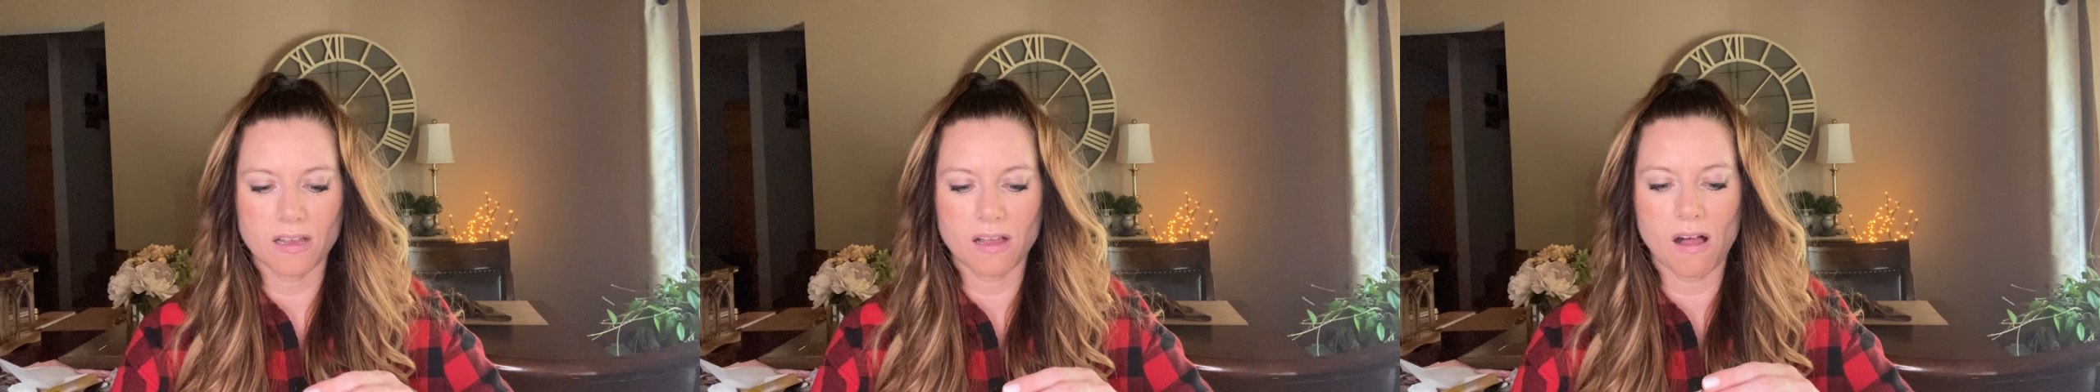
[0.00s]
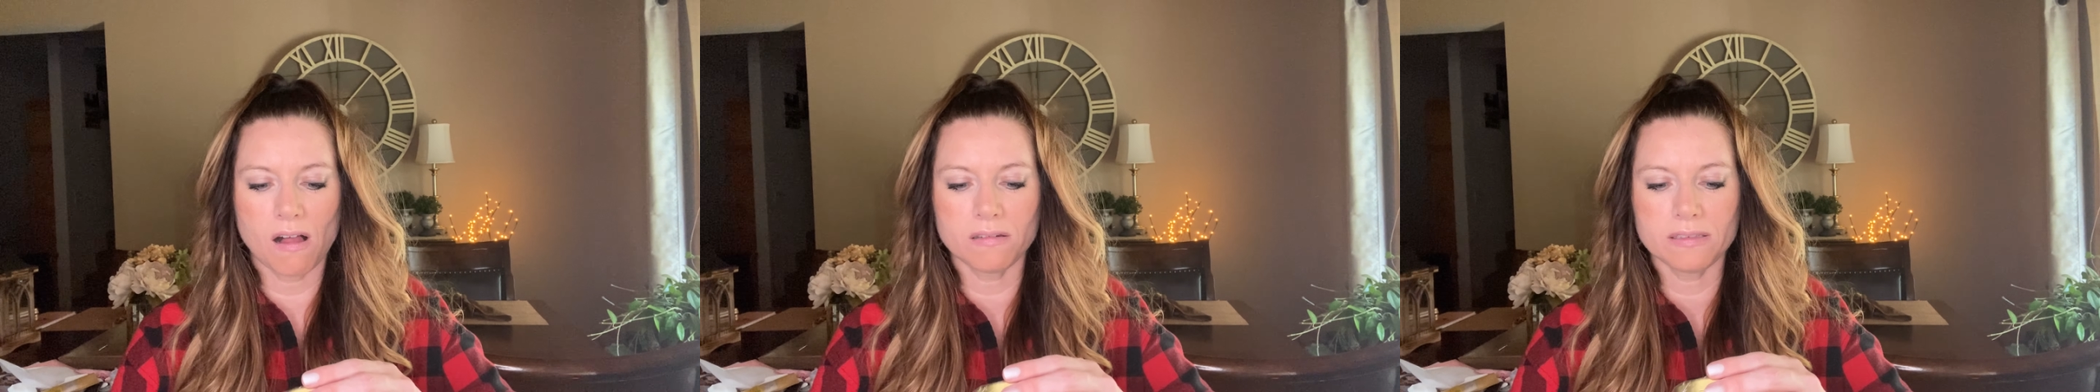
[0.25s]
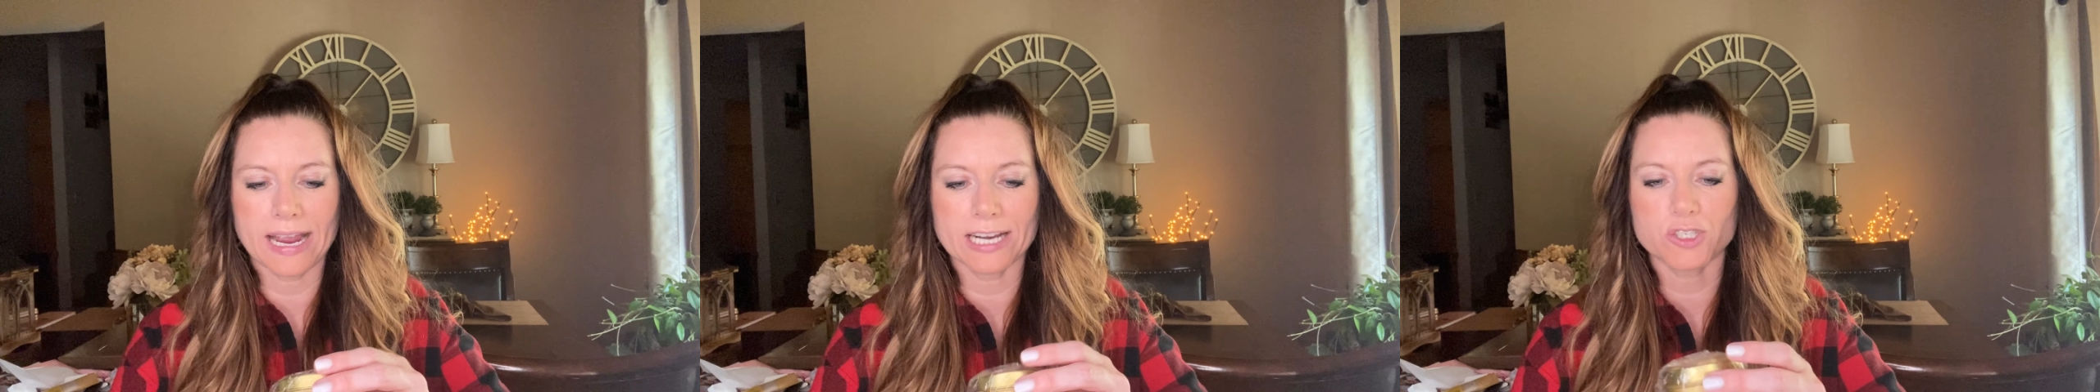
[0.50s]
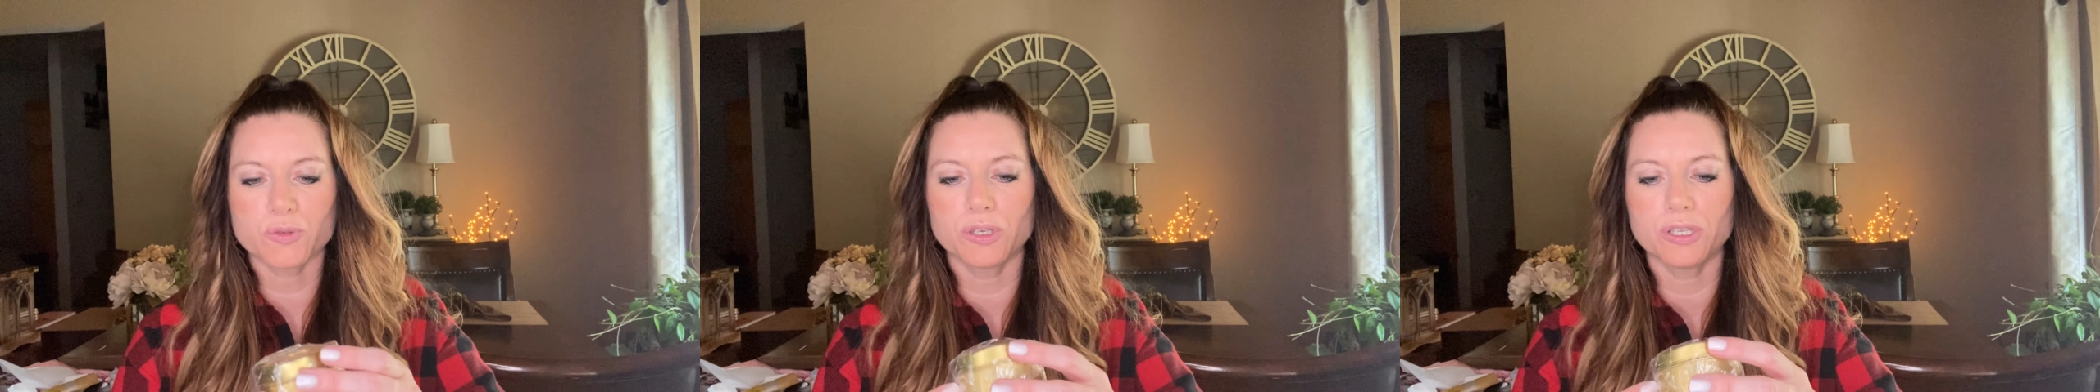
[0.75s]
All
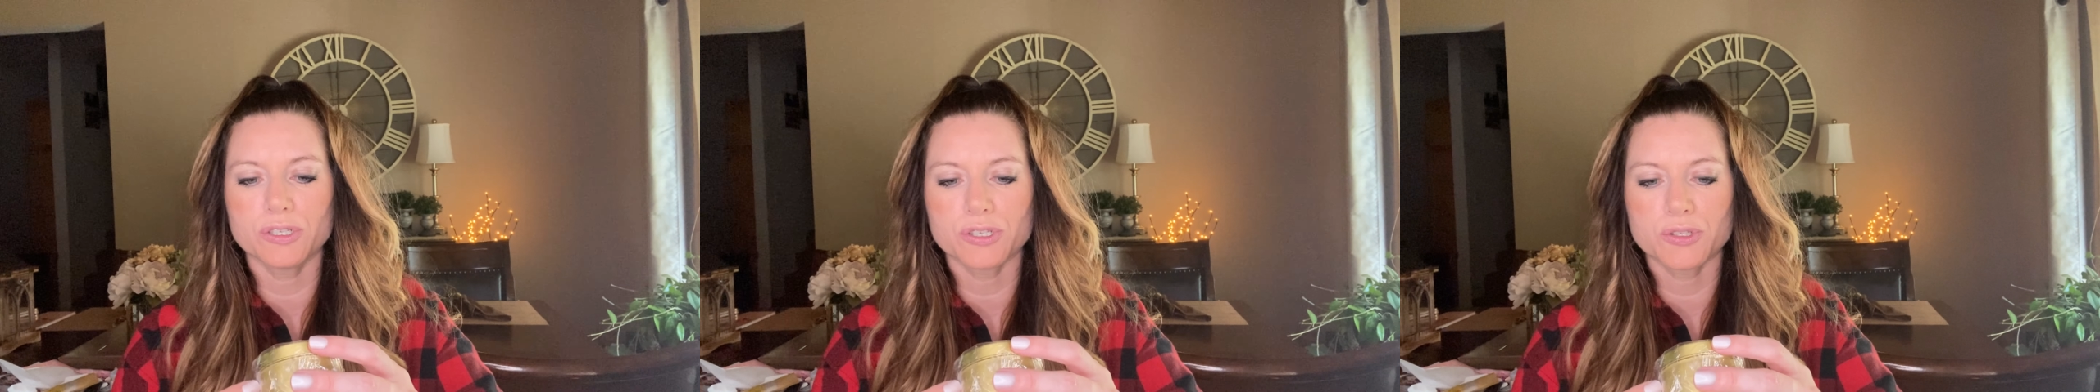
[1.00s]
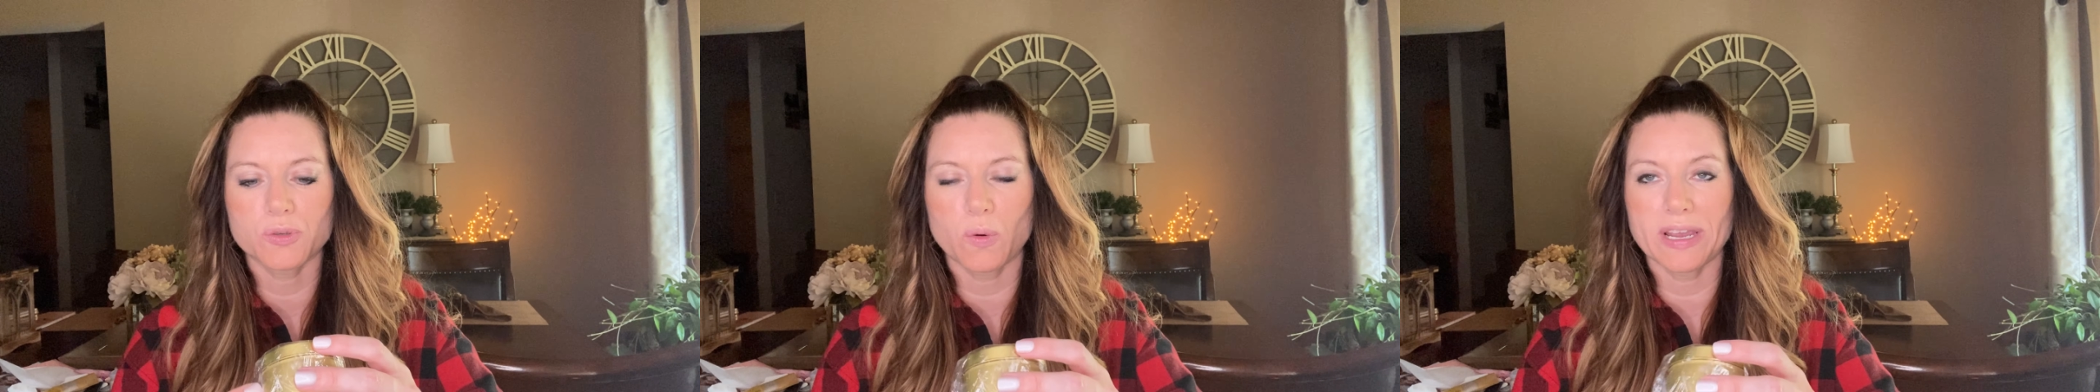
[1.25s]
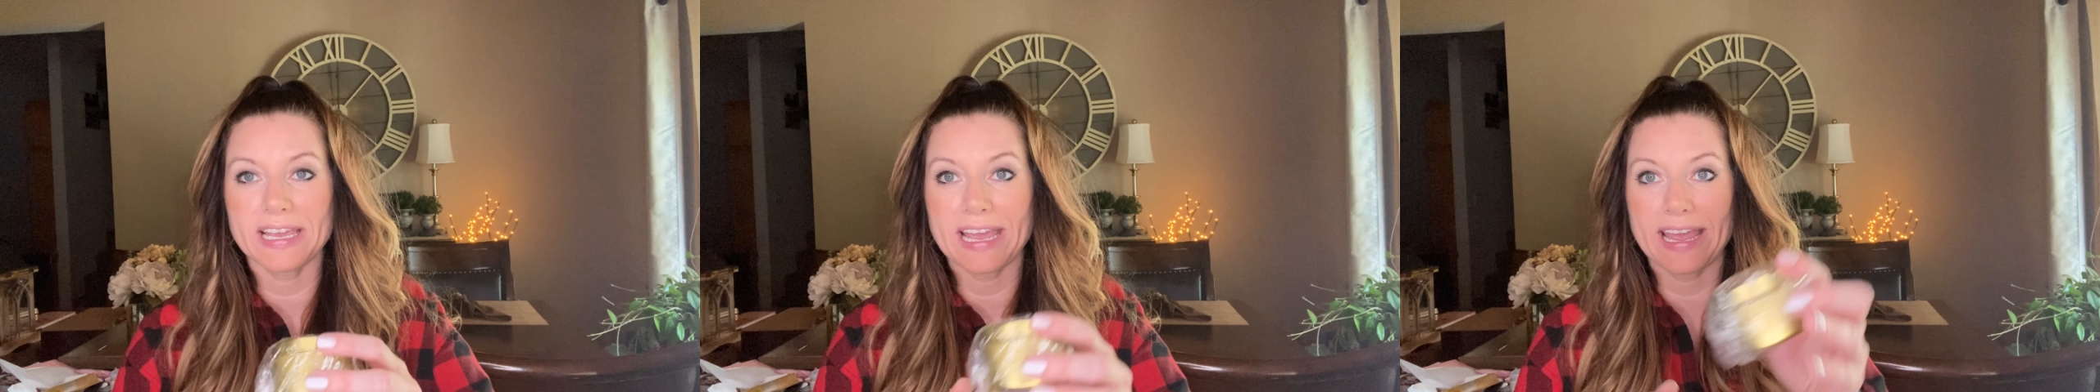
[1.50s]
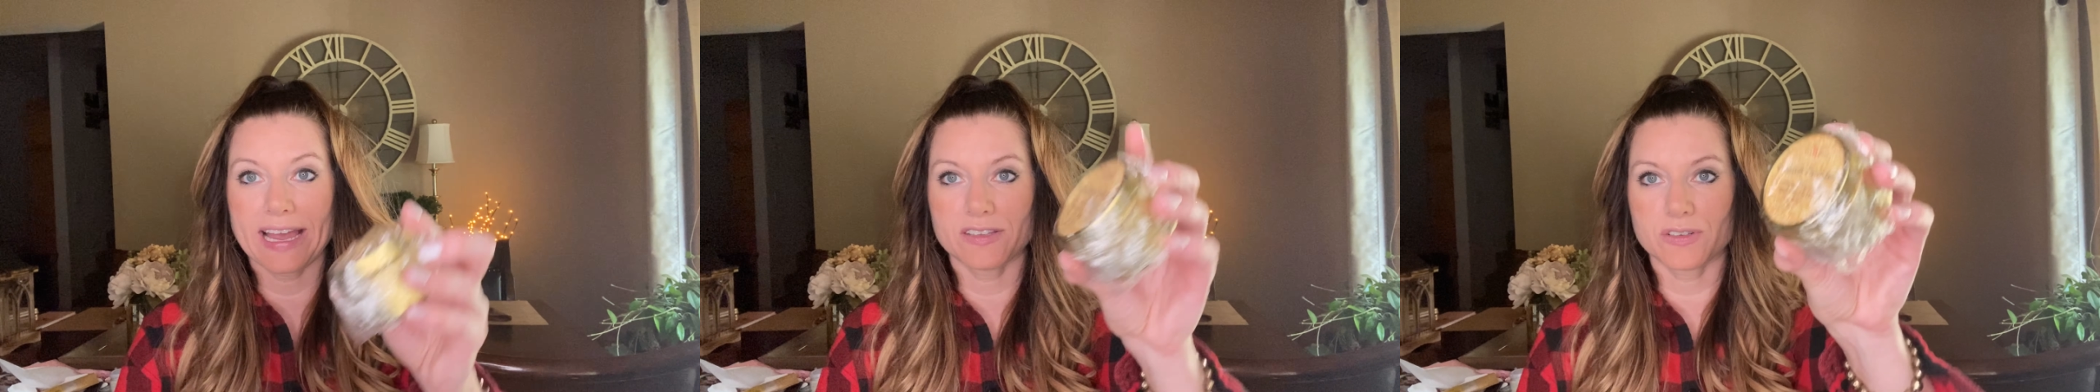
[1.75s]
Natural Soy
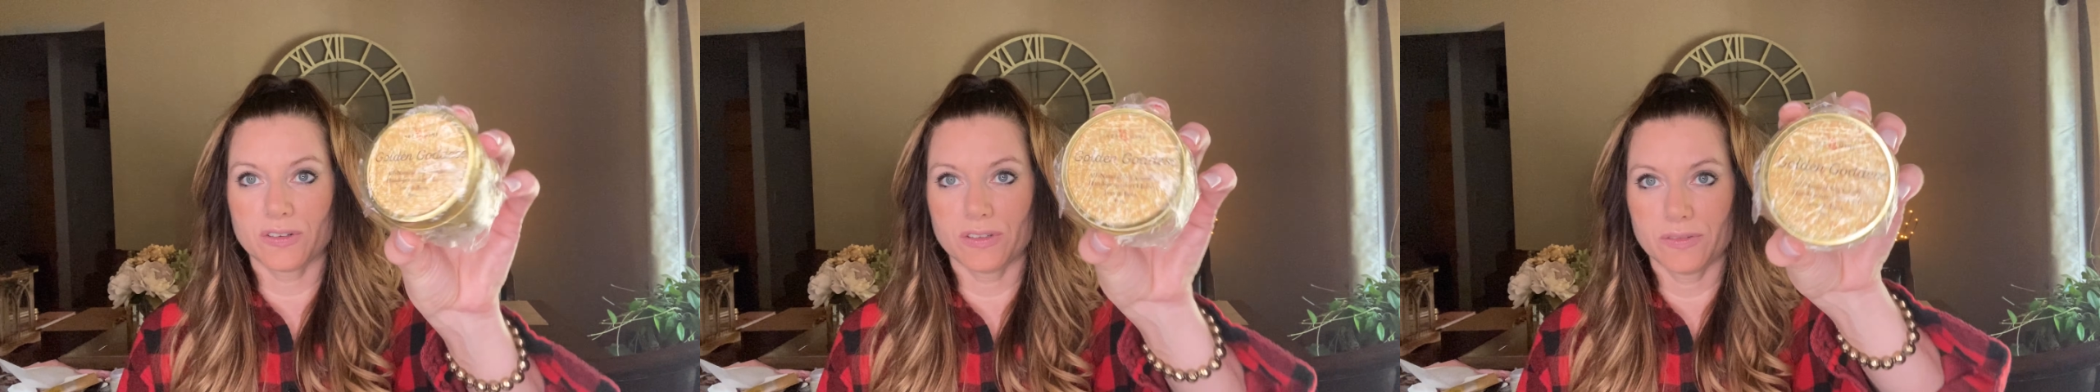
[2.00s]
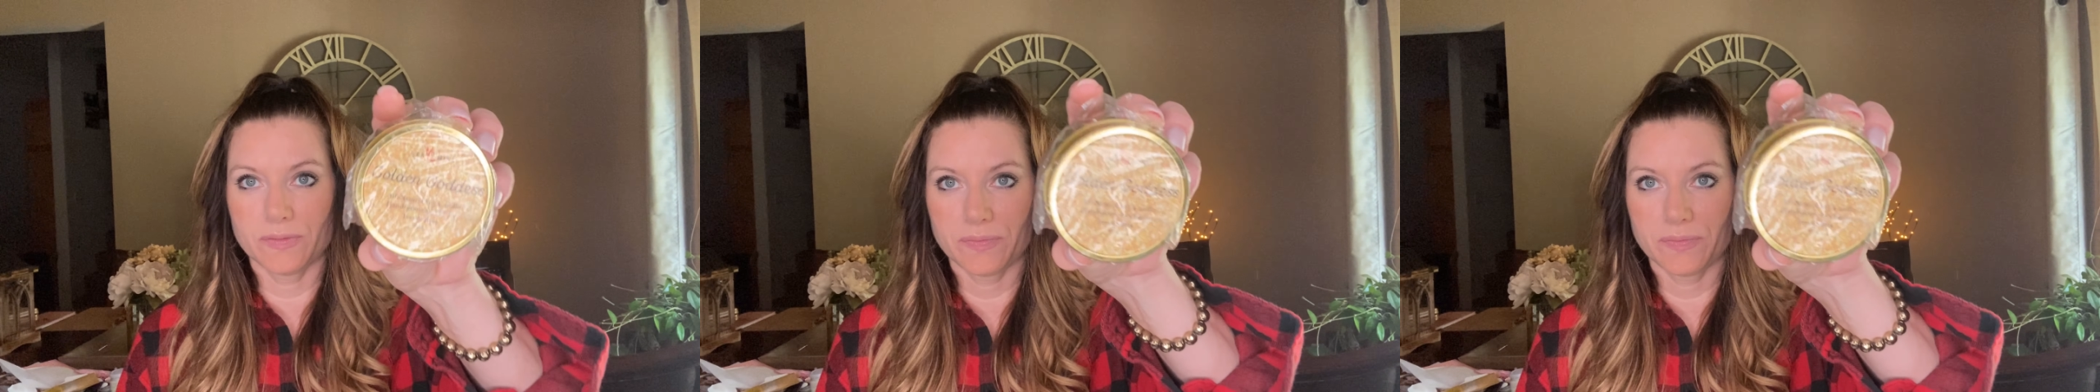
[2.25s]
Candle.